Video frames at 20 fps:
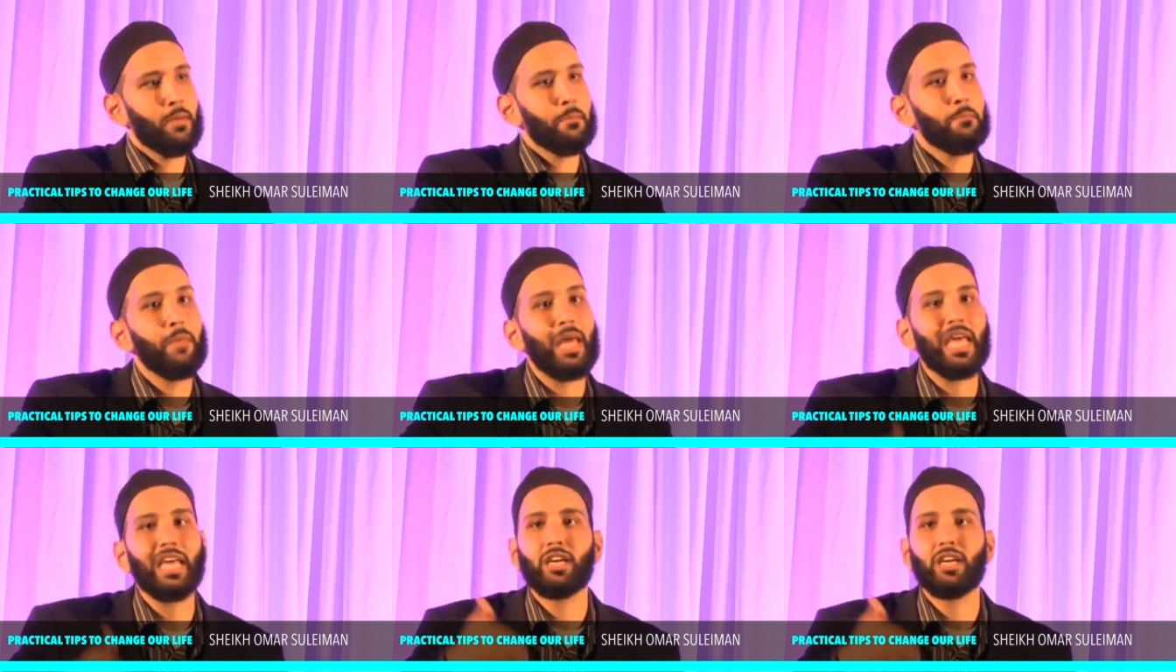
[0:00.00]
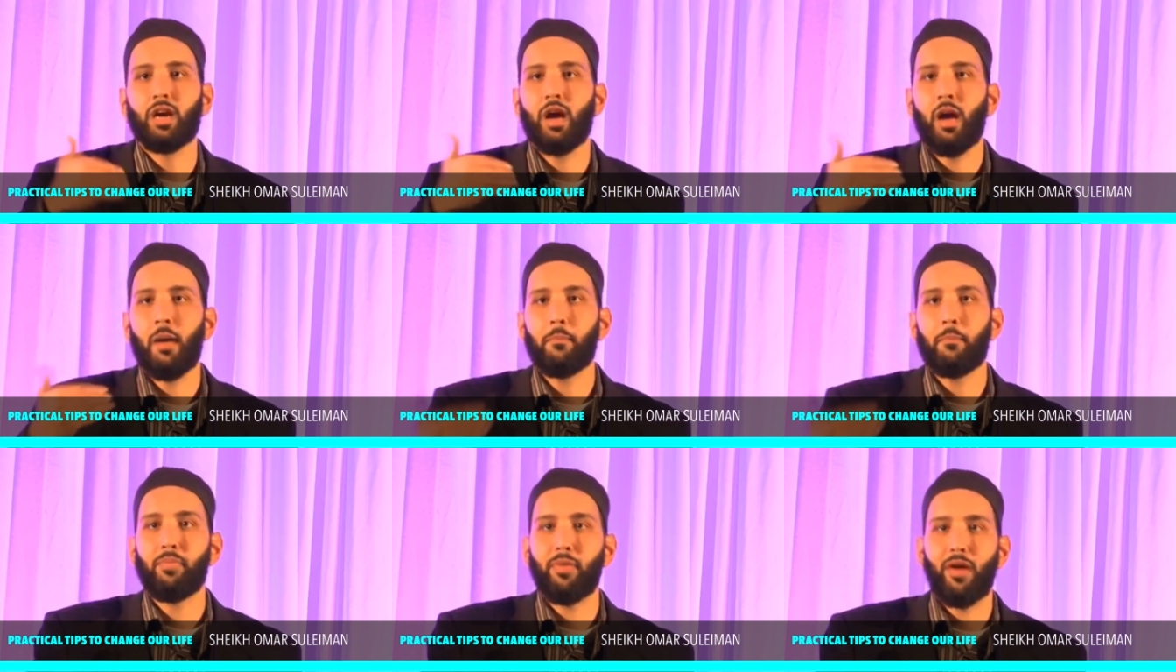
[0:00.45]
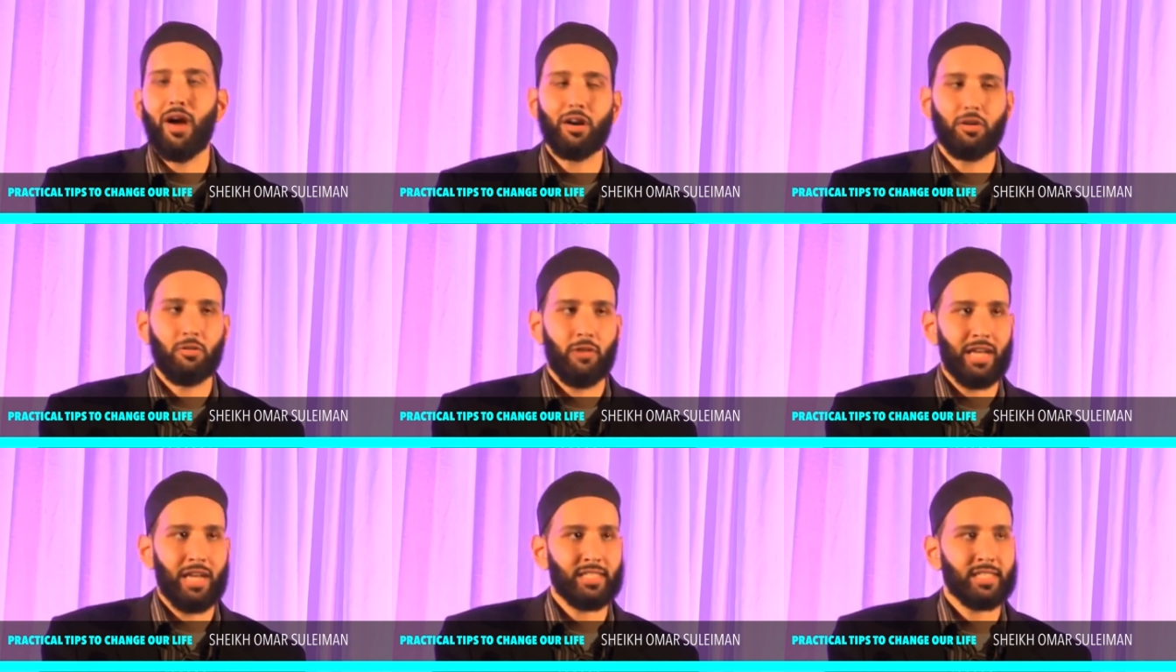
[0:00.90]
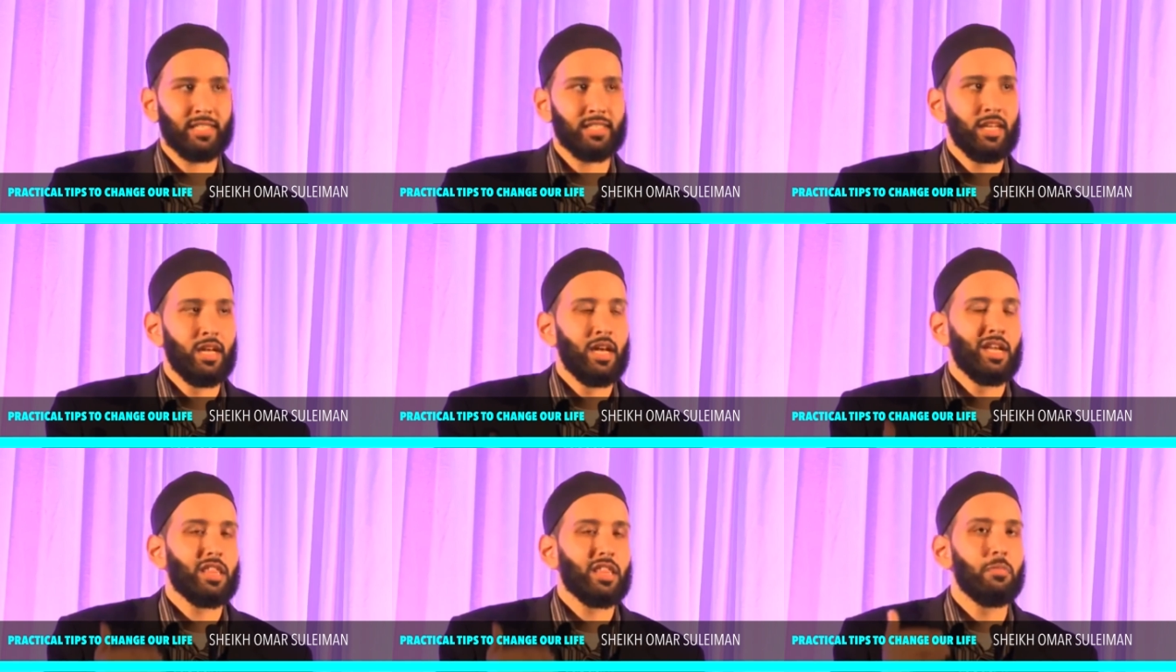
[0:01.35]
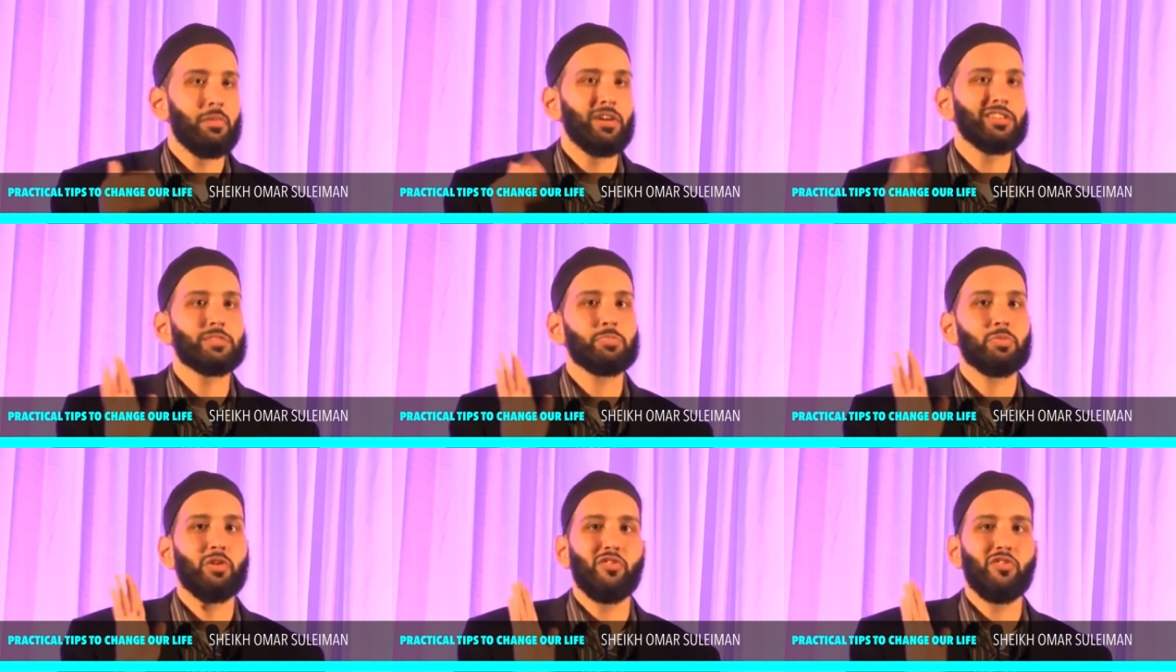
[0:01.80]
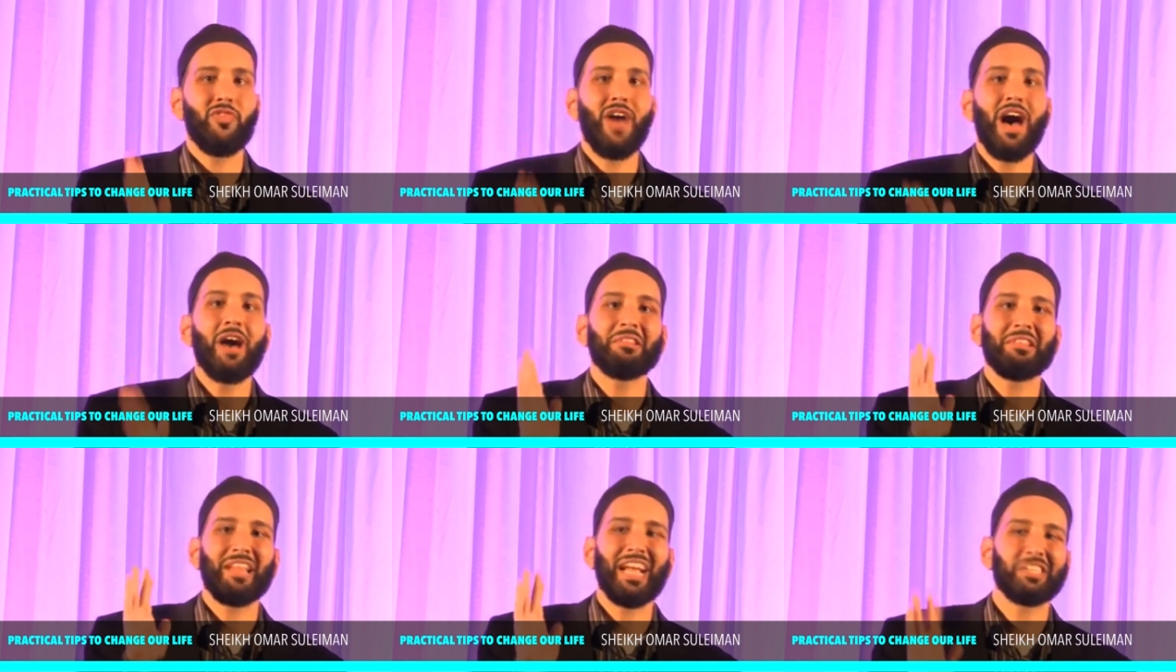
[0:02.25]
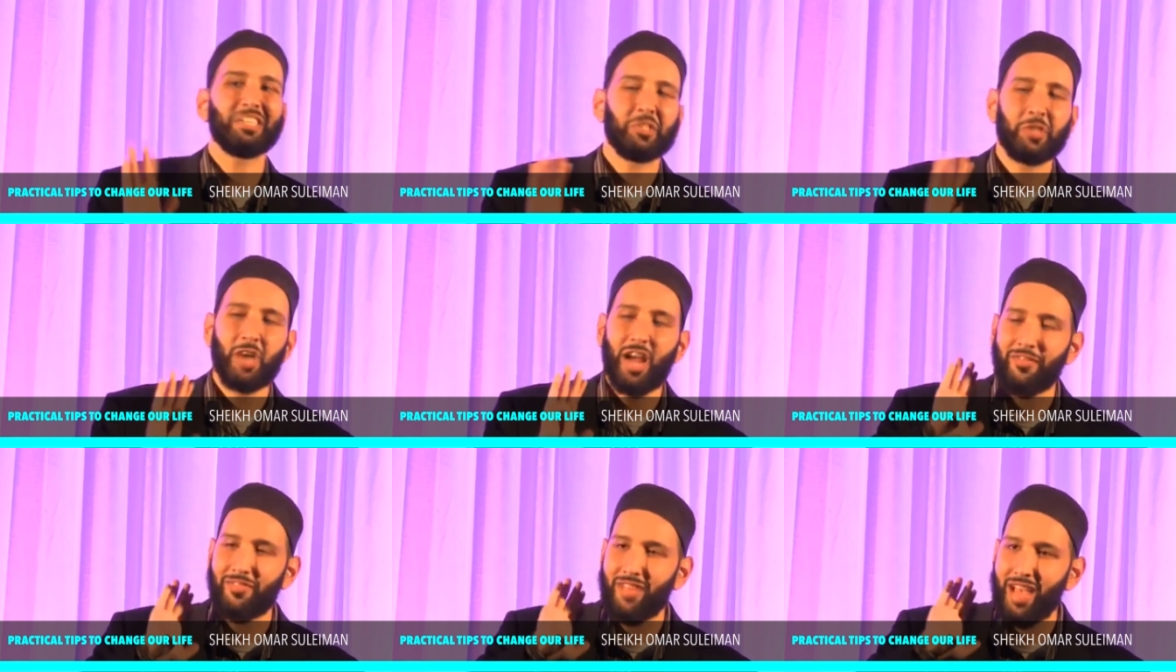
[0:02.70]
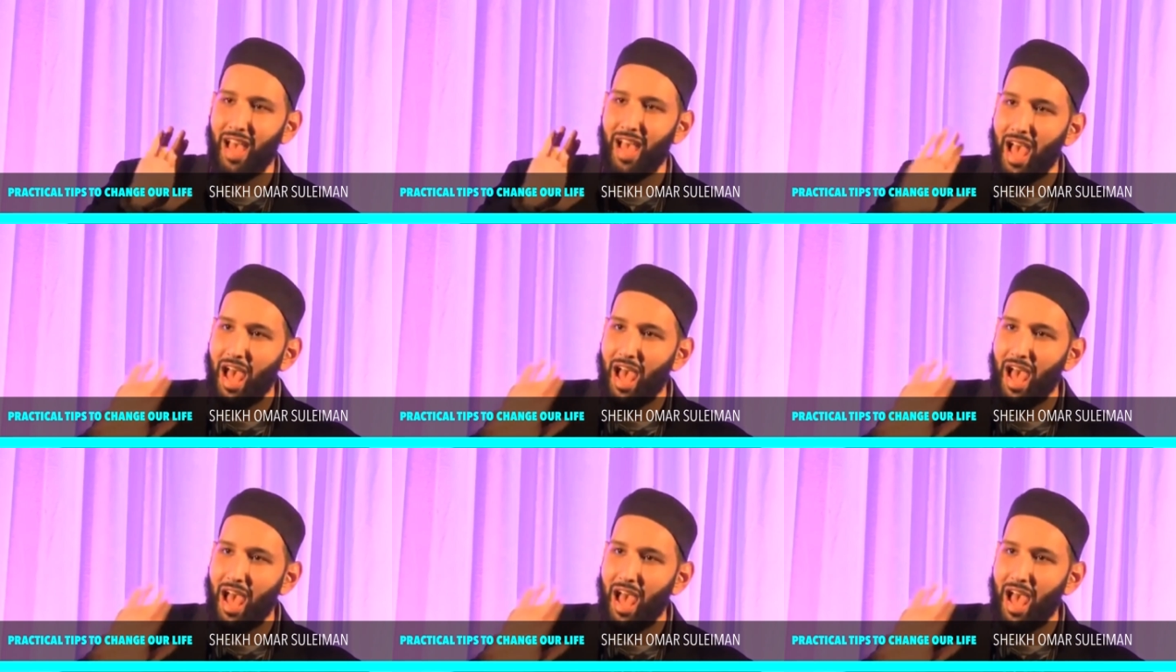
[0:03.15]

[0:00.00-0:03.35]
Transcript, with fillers: Make progress. The most profound lecture I've